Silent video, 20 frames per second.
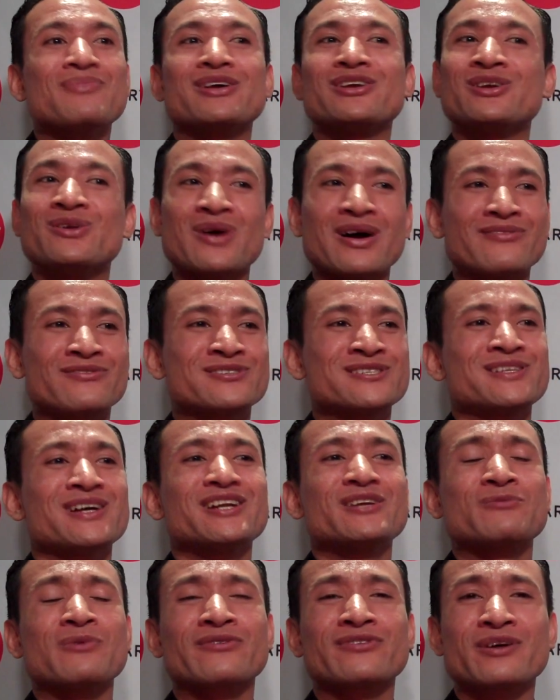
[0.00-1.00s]
But I've
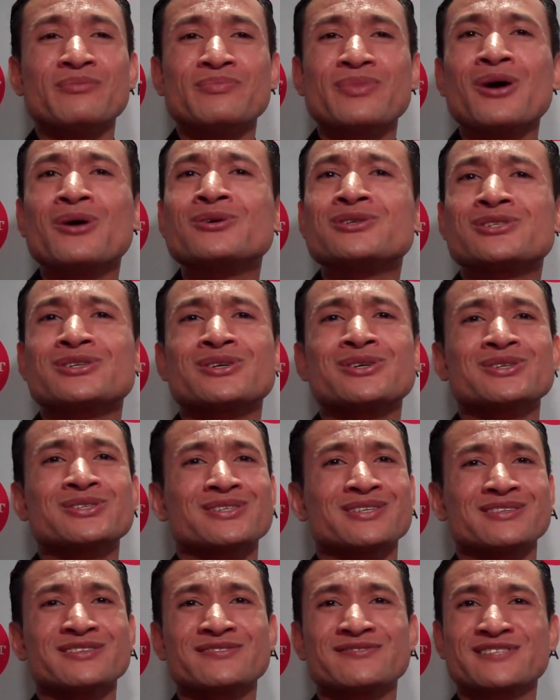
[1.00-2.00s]
studied with
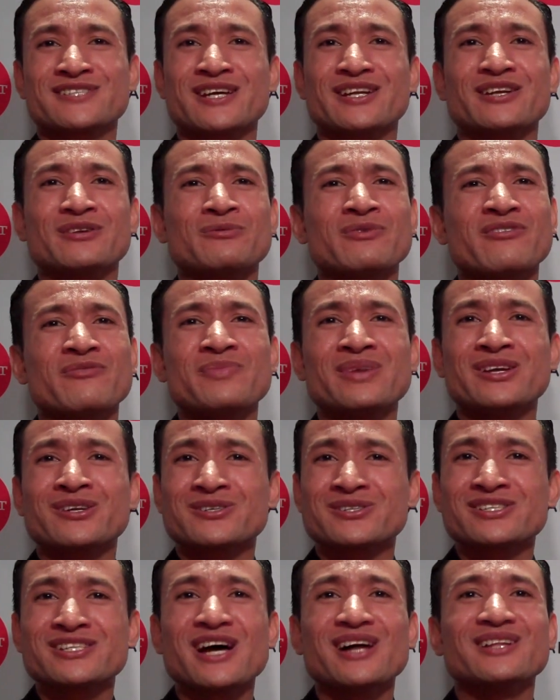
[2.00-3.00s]
composers, I've studied with
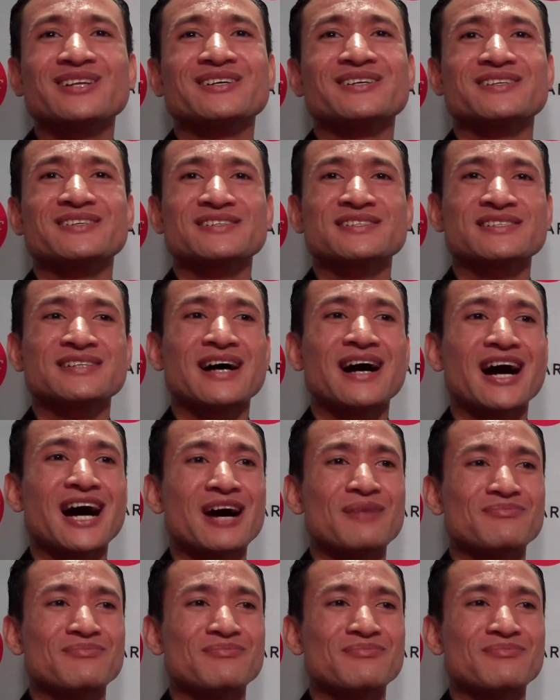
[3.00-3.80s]
Peter Sellars,